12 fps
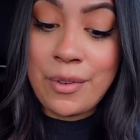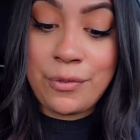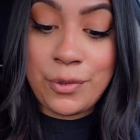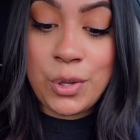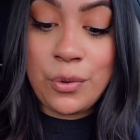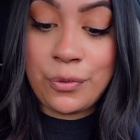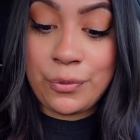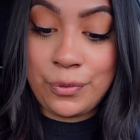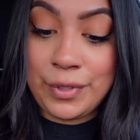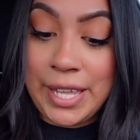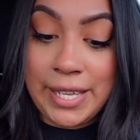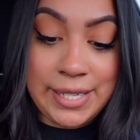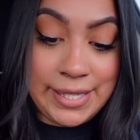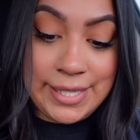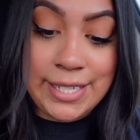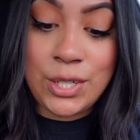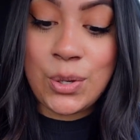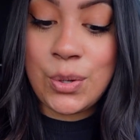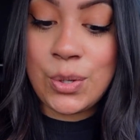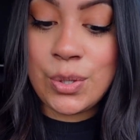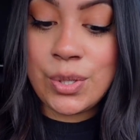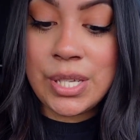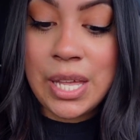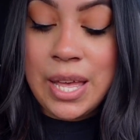a few of like
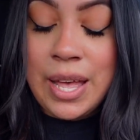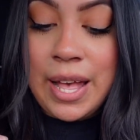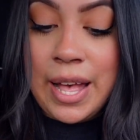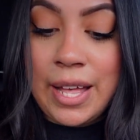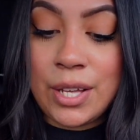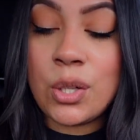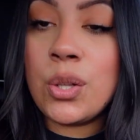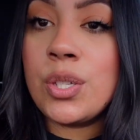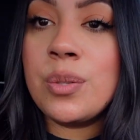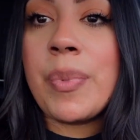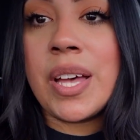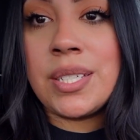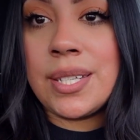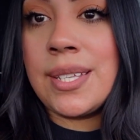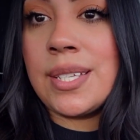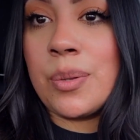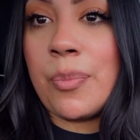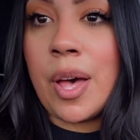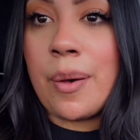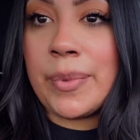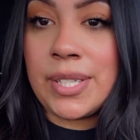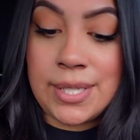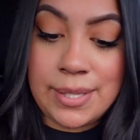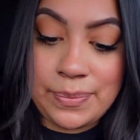casinos close by to these apartments.